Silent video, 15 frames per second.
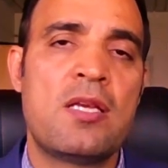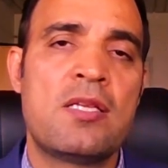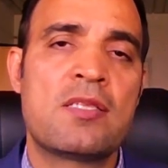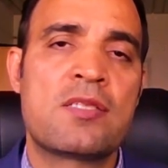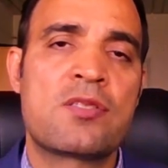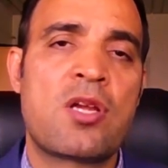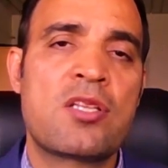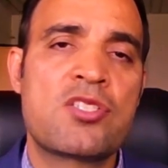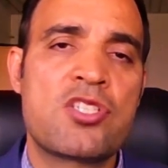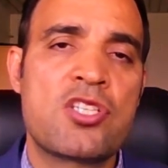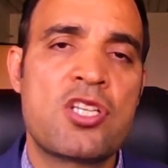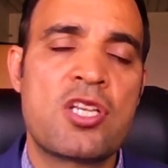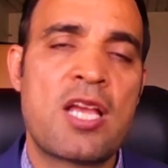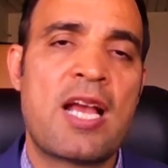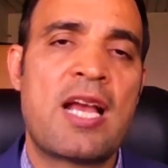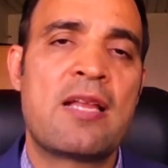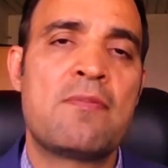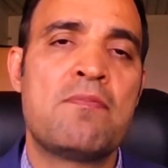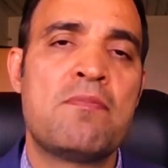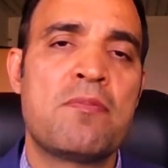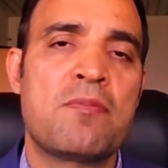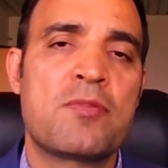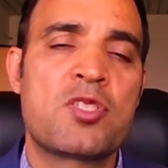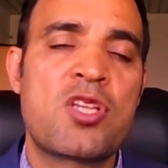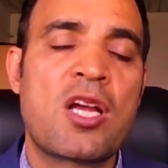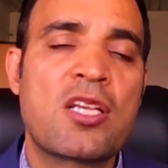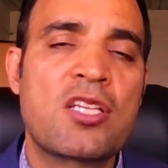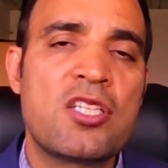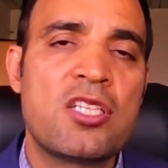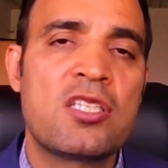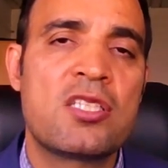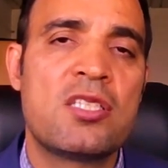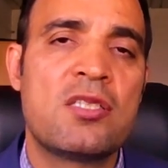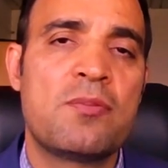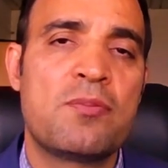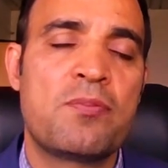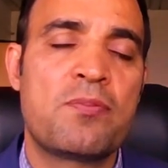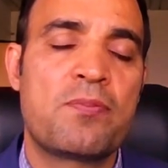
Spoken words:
is touching and sucking the